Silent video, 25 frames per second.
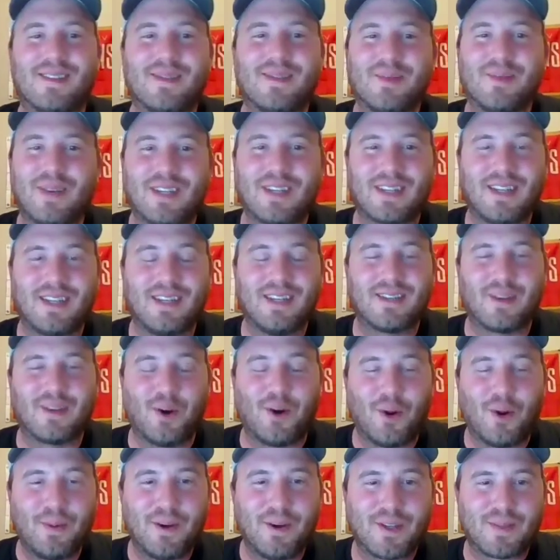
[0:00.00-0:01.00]
which is
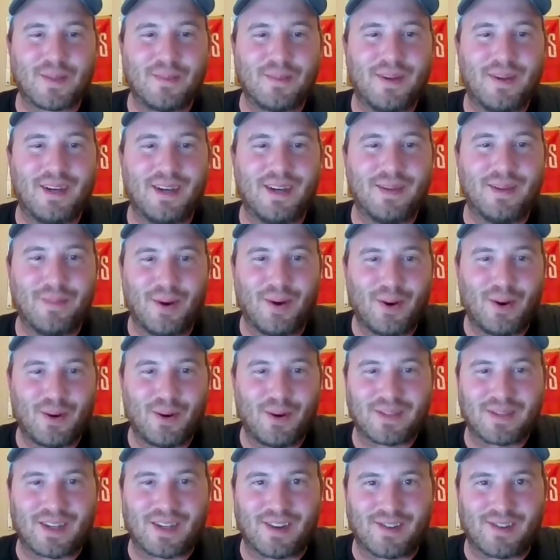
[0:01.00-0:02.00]
almost
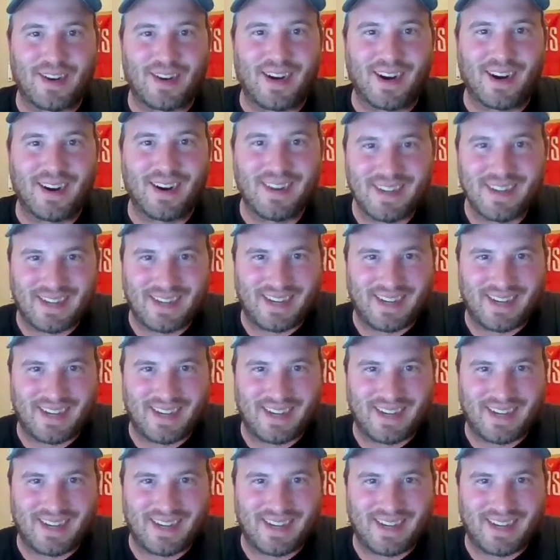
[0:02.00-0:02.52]
Mahomes' career.